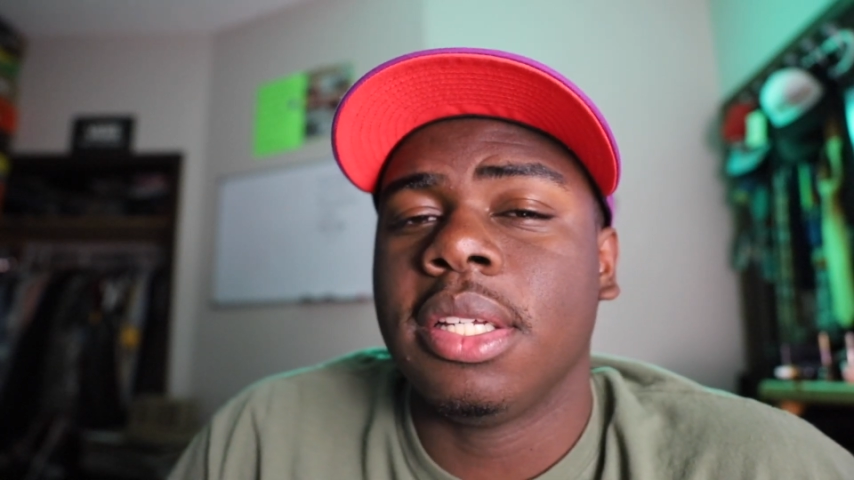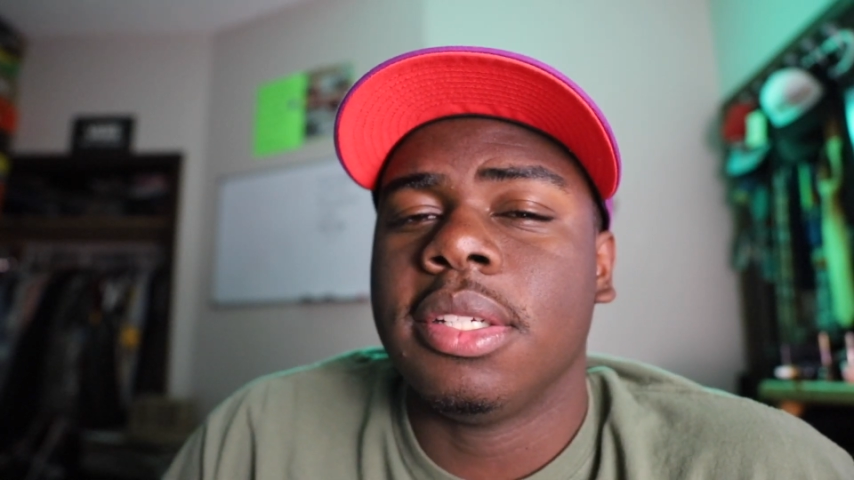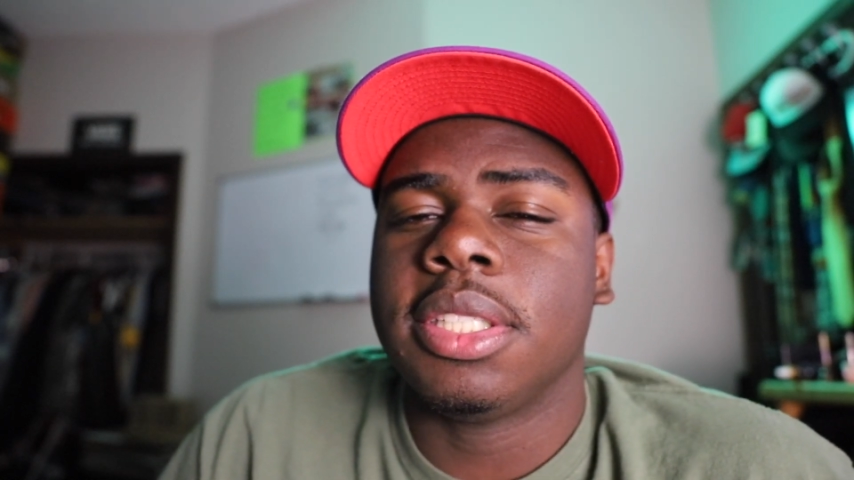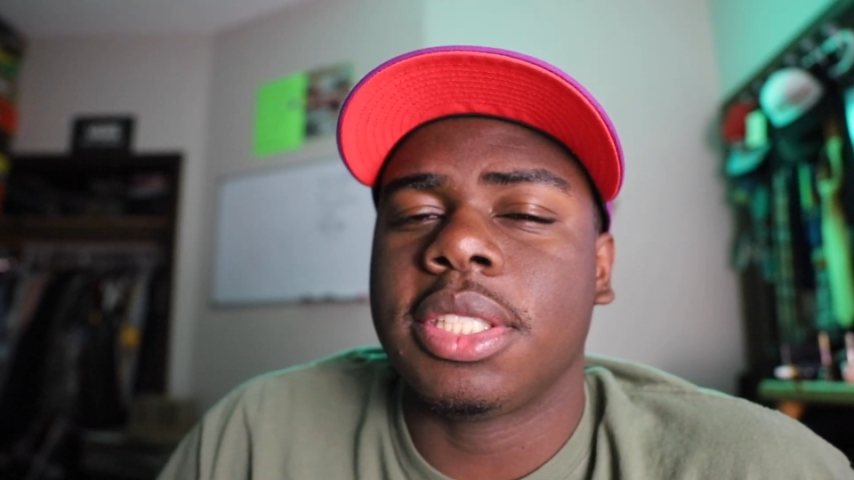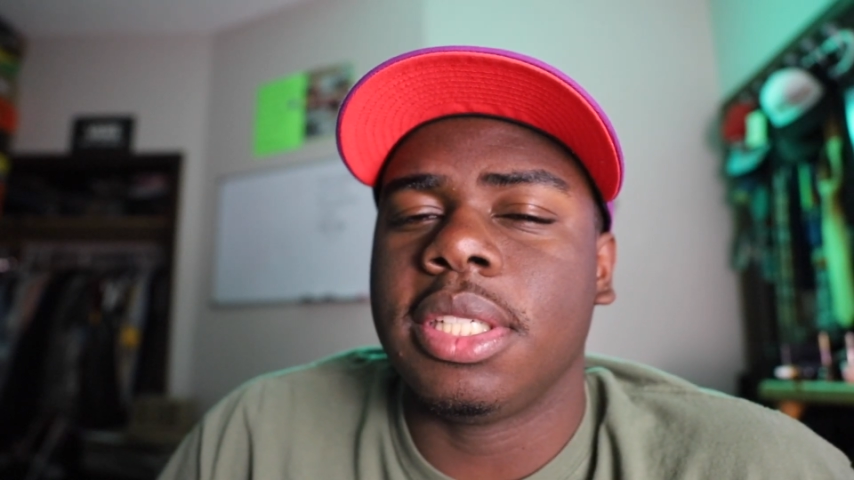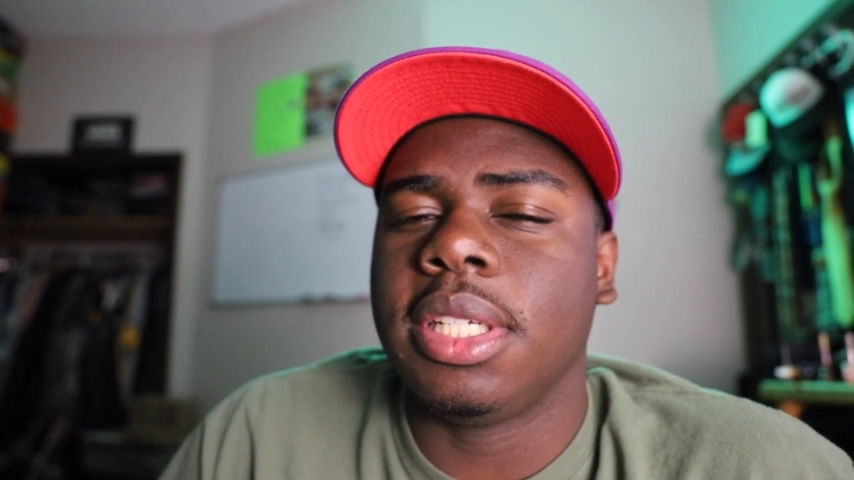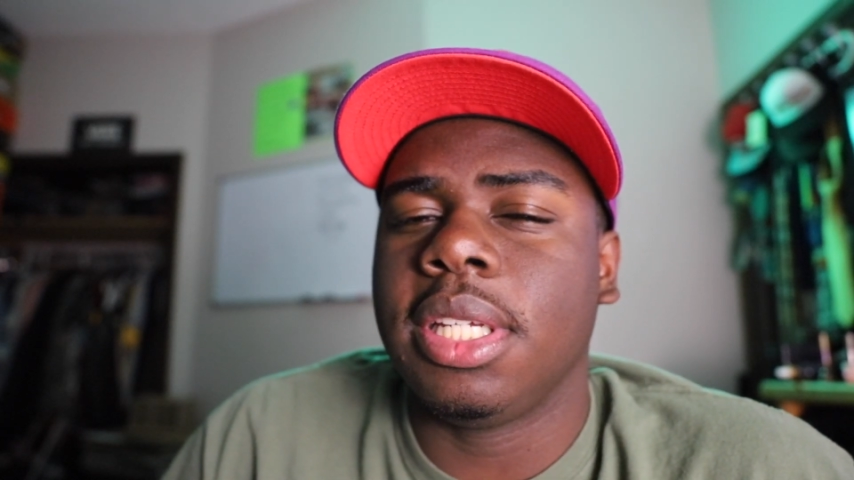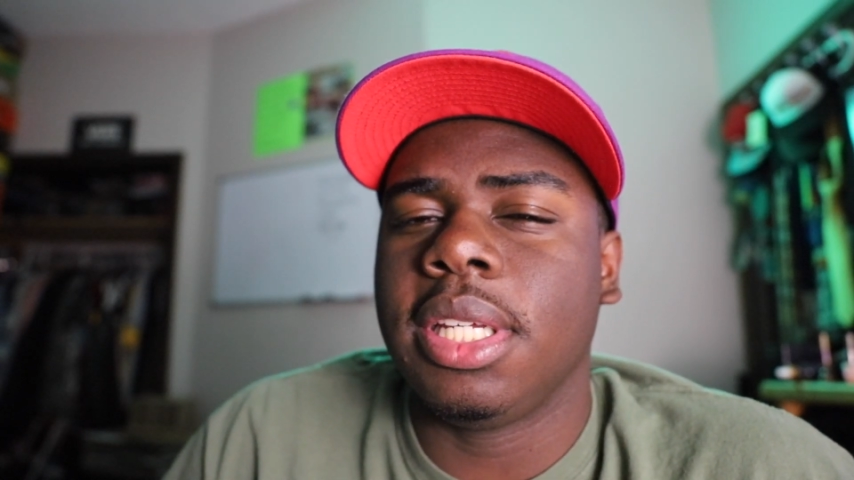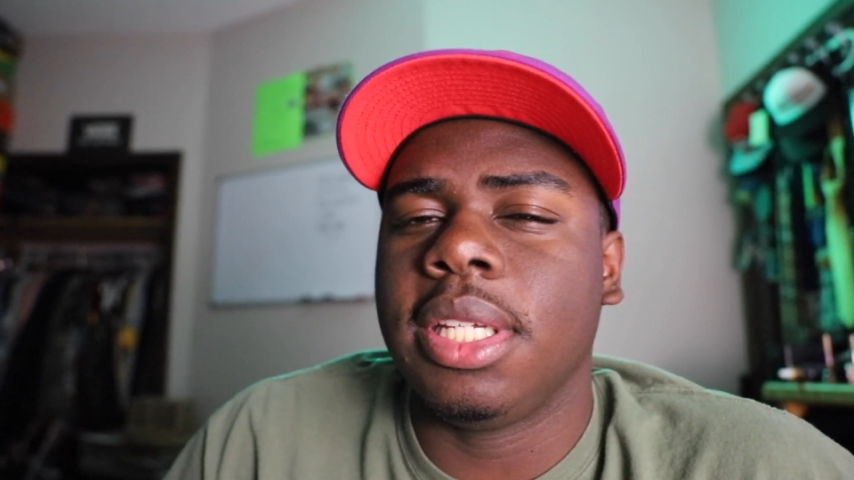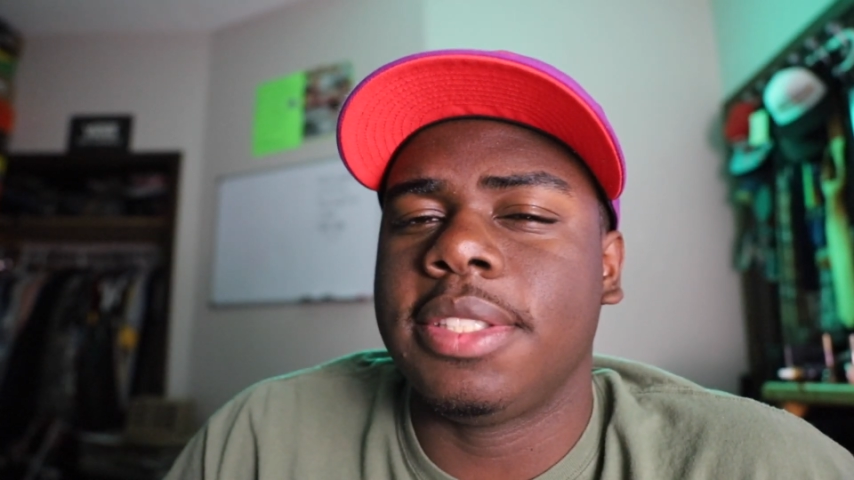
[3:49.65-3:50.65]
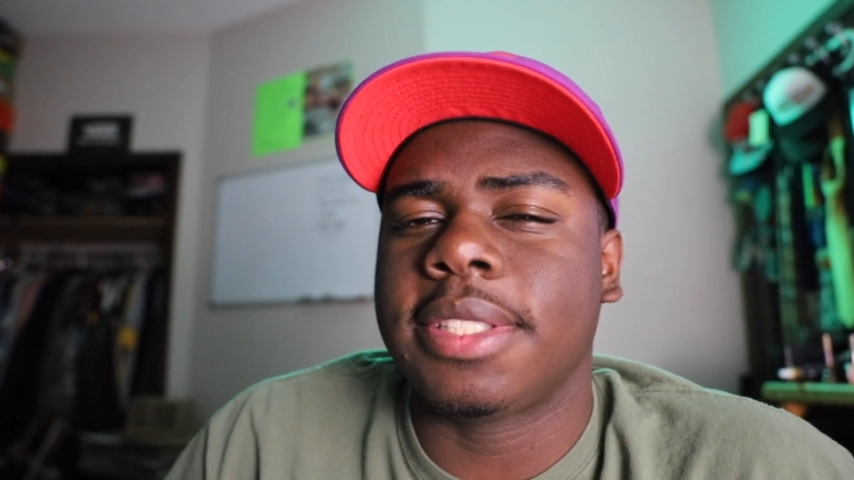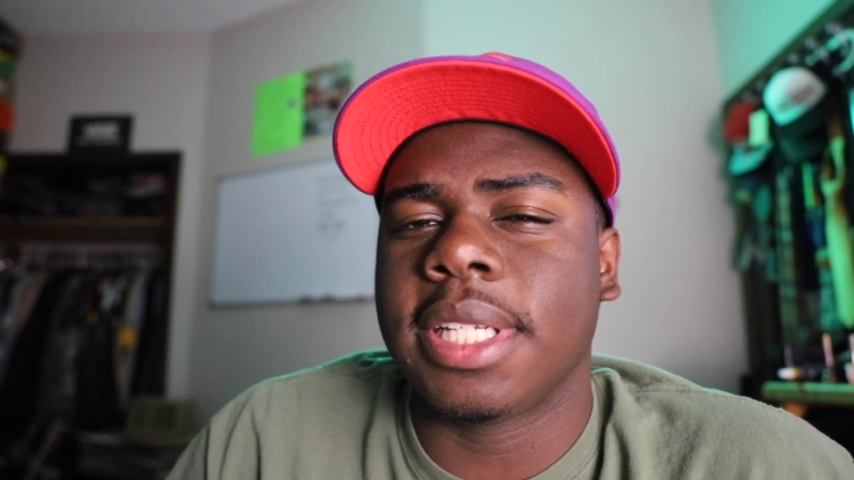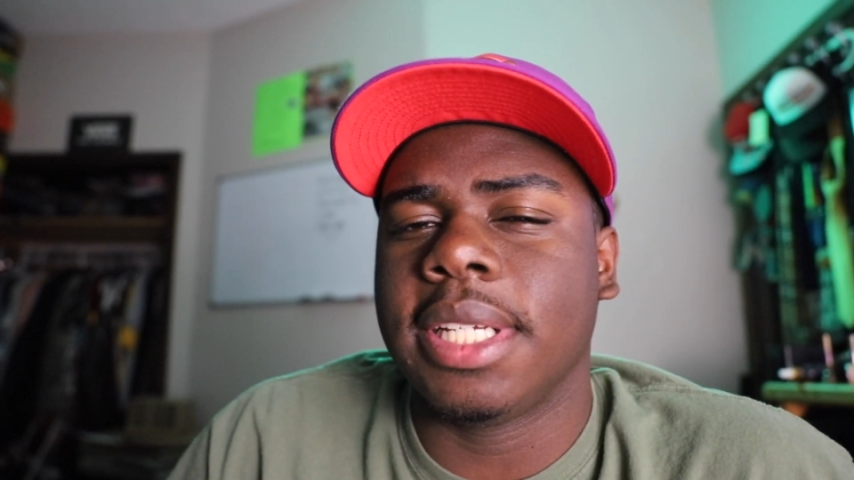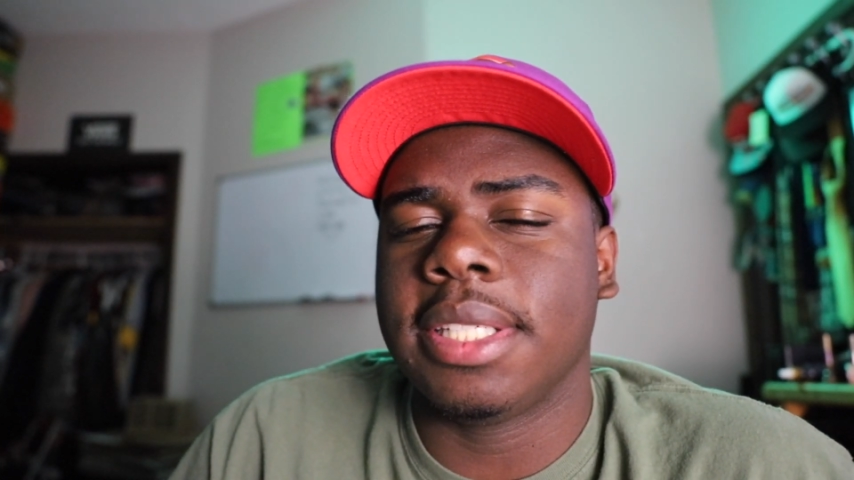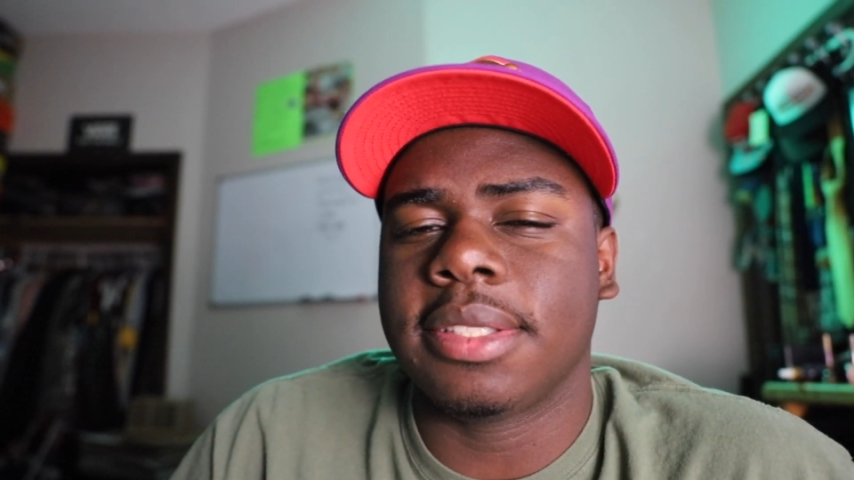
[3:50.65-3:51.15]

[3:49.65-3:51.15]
she sent